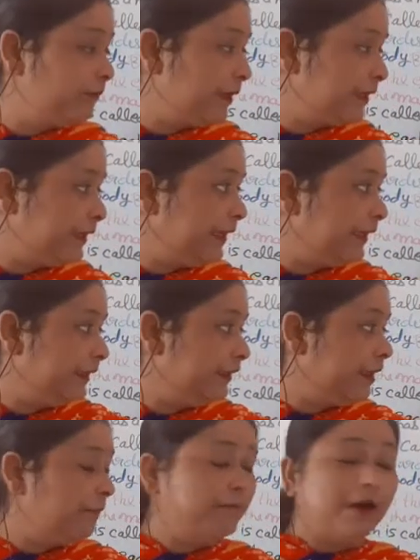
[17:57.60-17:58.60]
present in
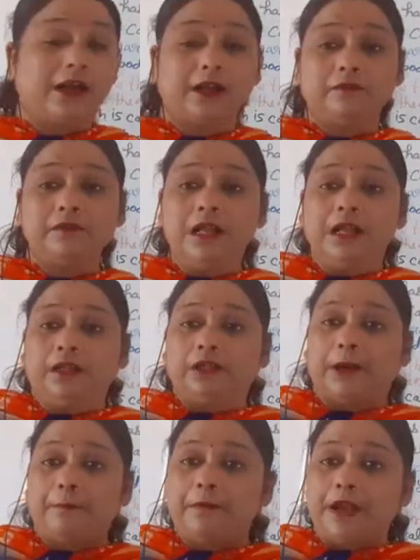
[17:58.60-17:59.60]
the pulp?
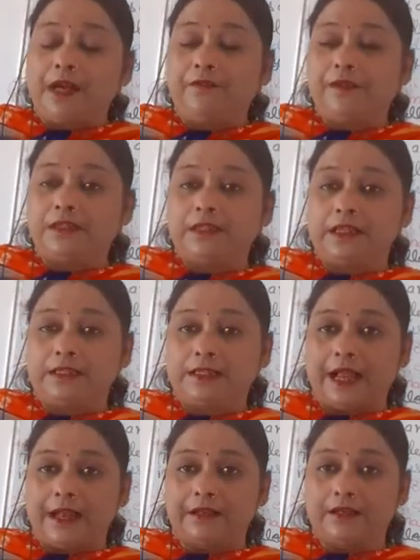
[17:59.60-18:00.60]
The blood vessels
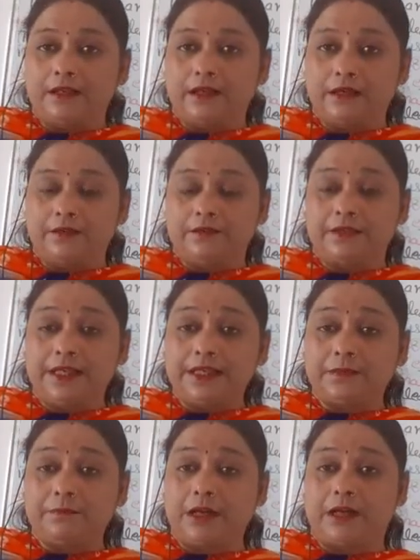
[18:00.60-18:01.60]
and nerves,
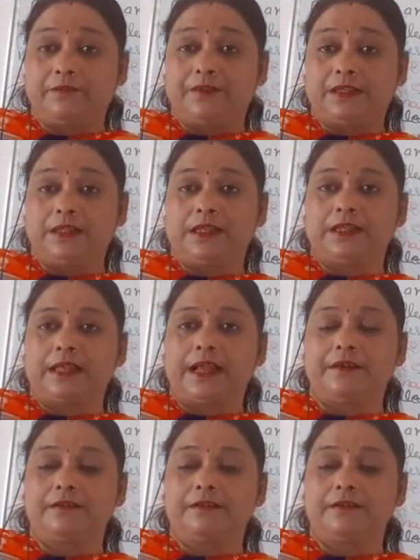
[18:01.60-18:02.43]
these blood vessels and